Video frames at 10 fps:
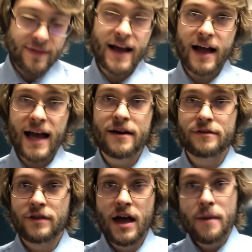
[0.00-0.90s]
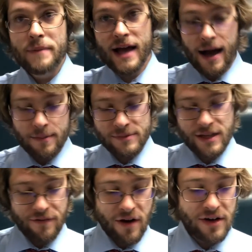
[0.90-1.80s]
That kind of becomes
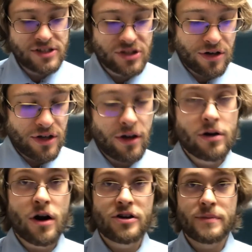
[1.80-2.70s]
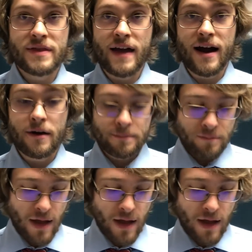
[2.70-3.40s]
a very circular argument there.